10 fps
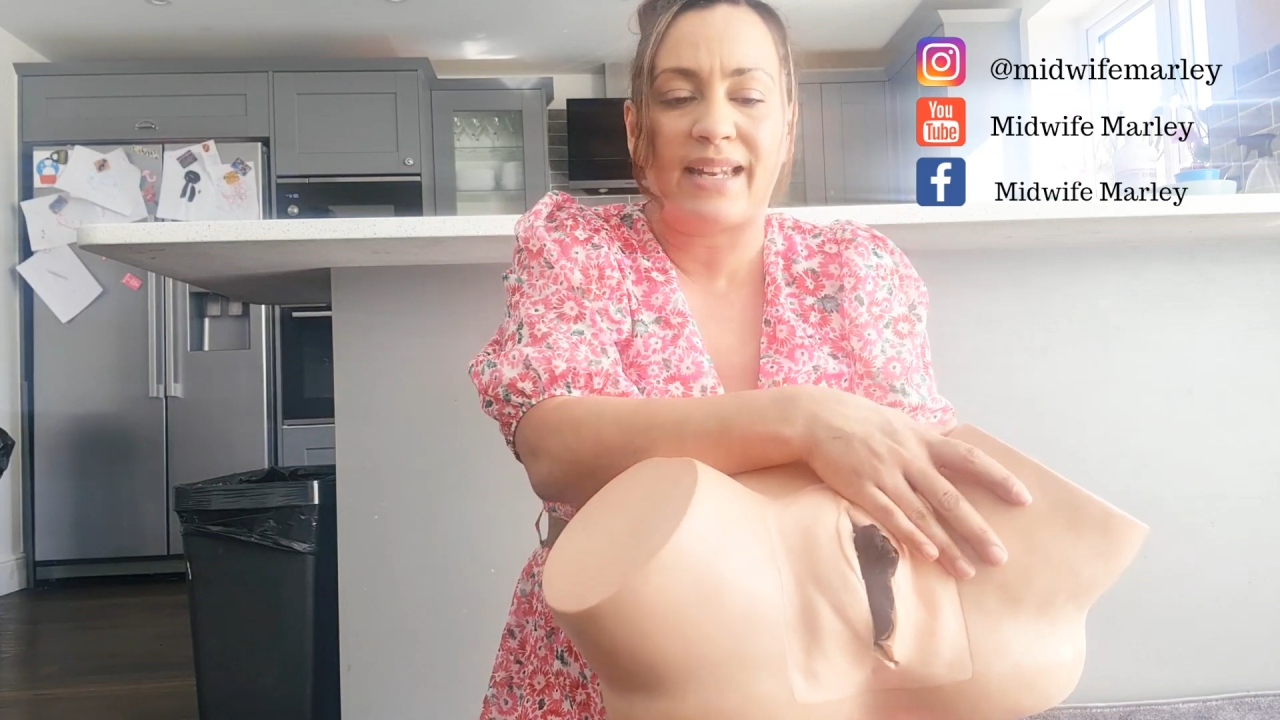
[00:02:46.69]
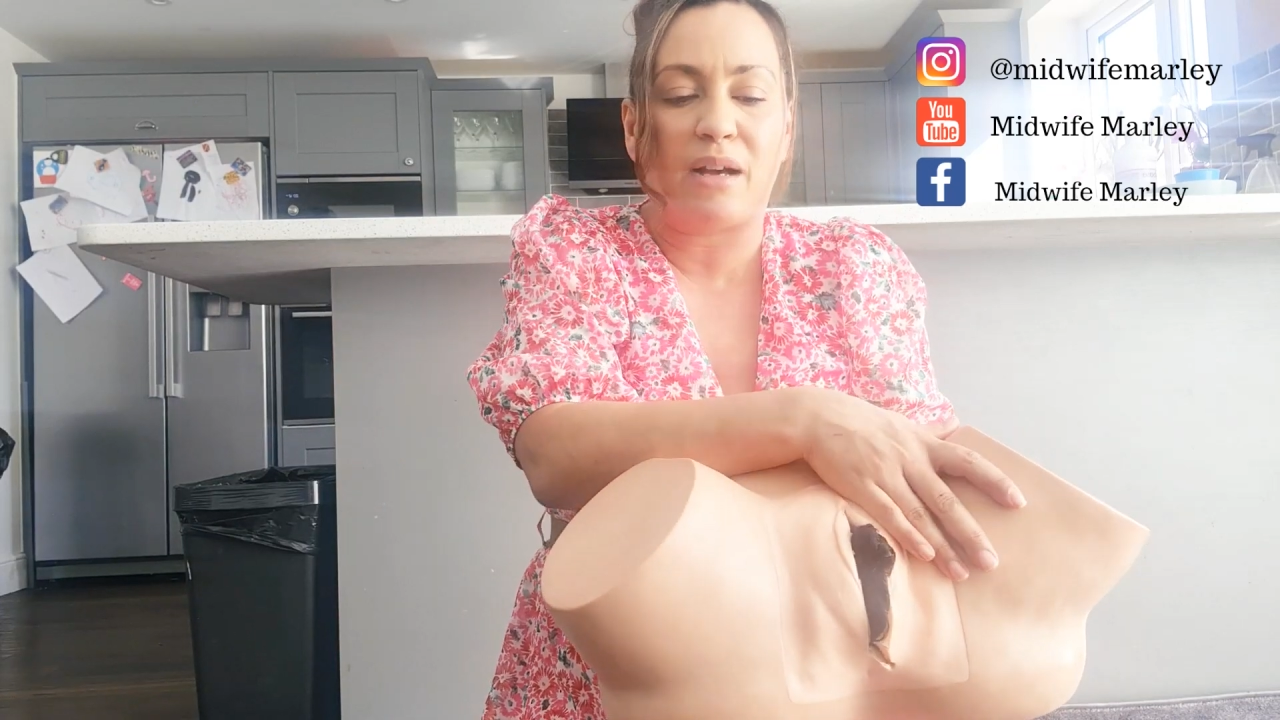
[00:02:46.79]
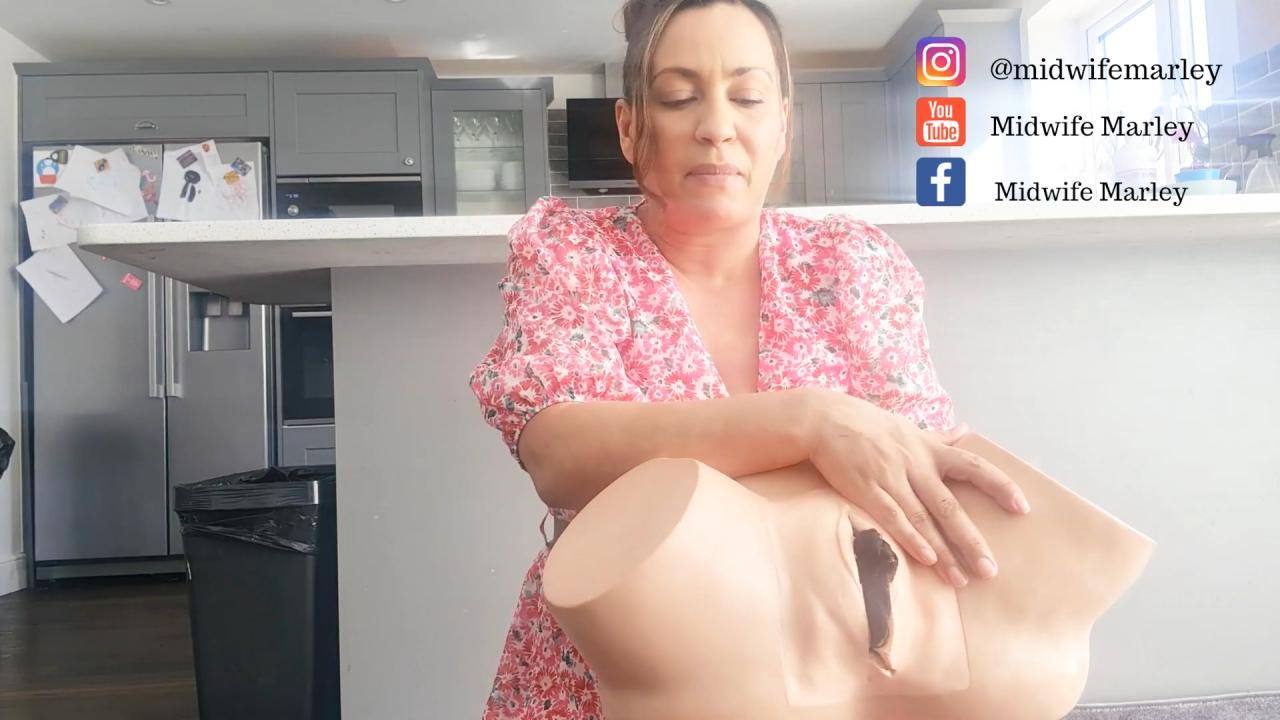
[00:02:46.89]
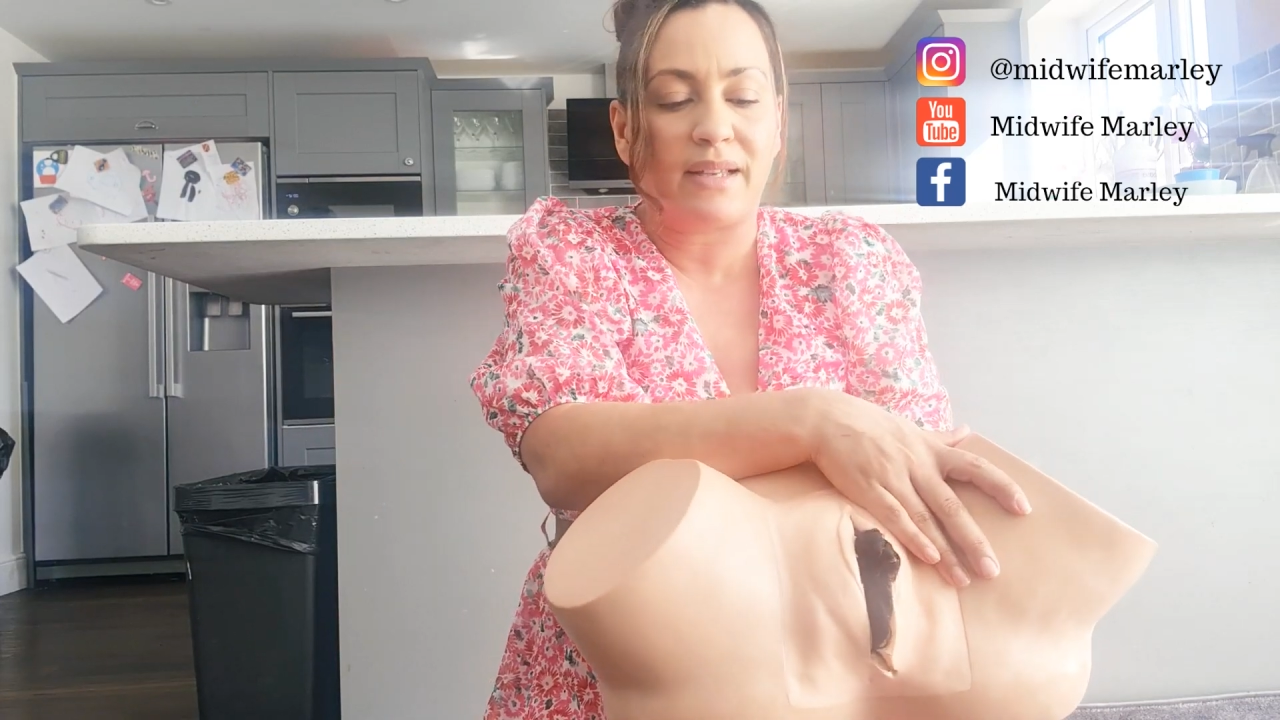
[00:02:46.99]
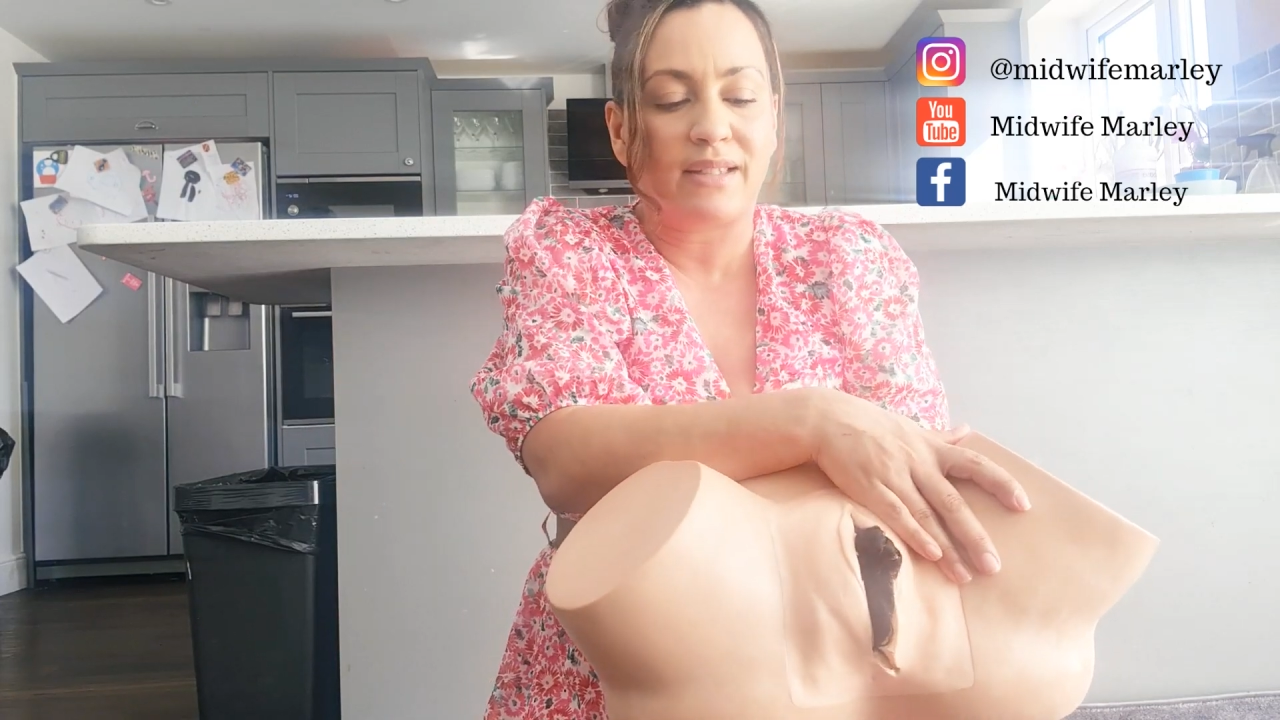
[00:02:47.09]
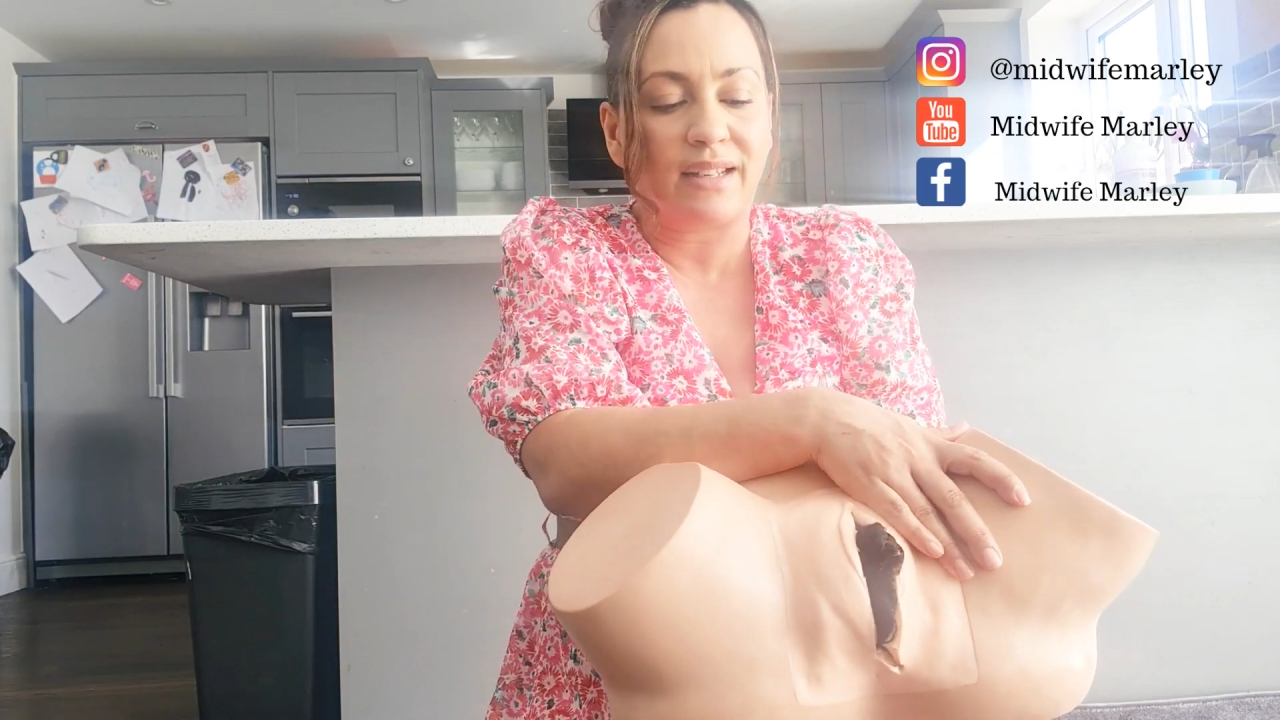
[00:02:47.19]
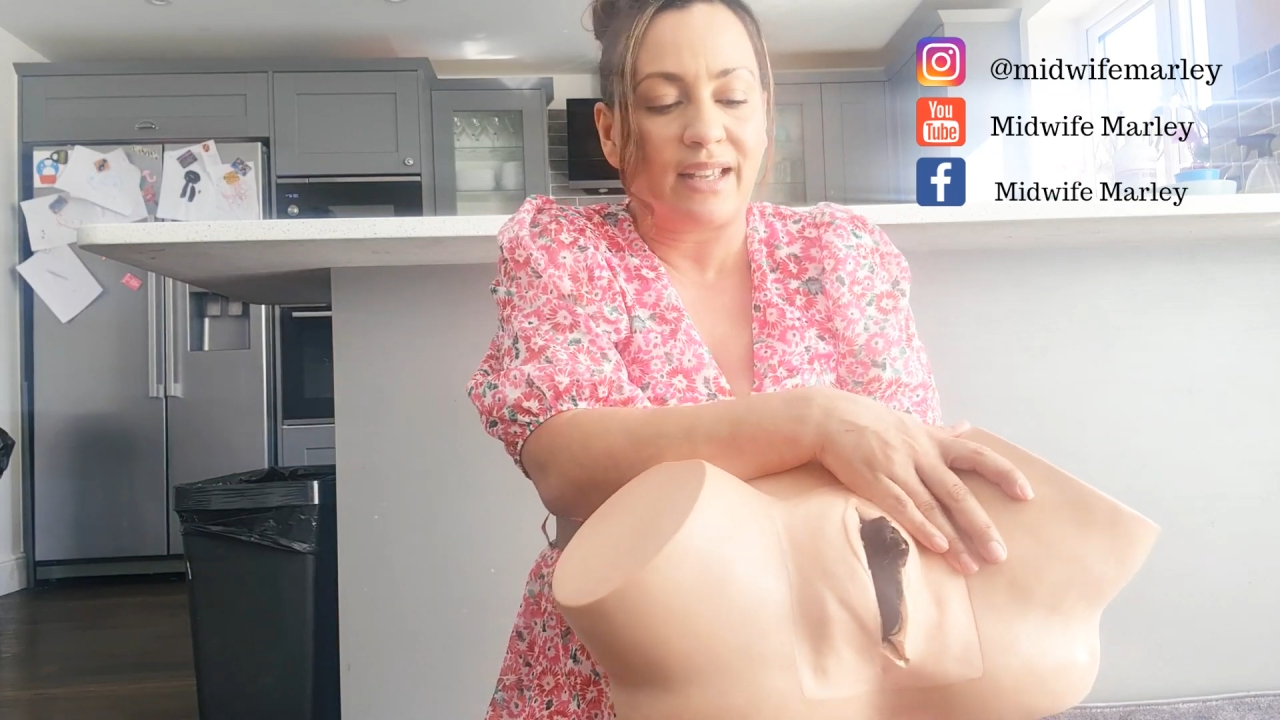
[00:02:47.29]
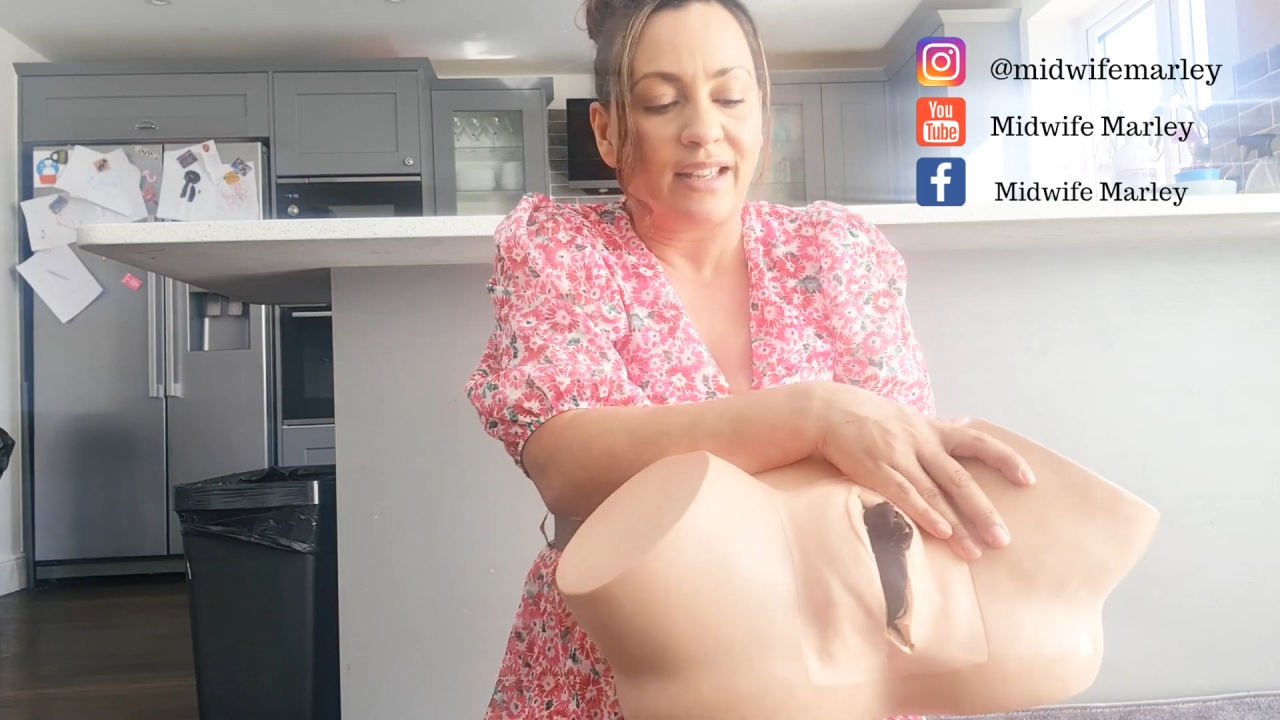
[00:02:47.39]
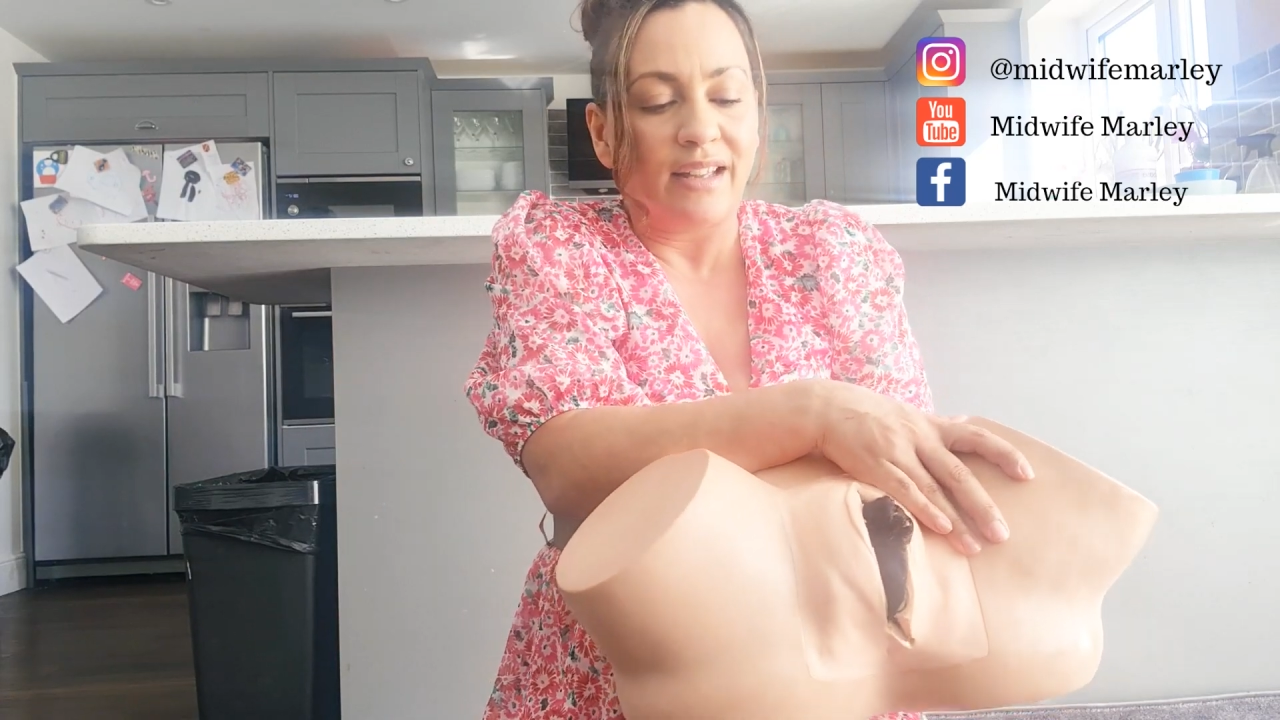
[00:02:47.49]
out, basically.